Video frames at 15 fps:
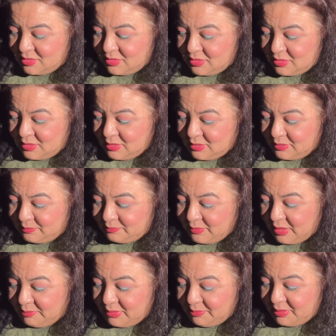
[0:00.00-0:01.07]

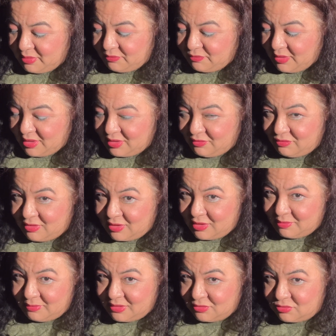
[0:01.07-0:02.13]
I'm a big fan of
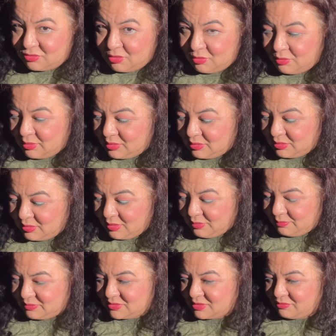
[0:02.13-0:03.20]
him and show and
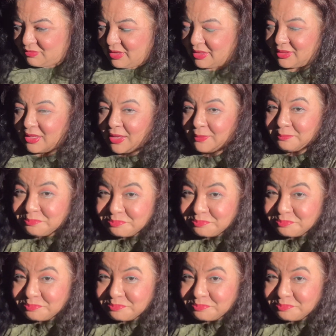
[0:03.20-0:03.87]
stuff like that.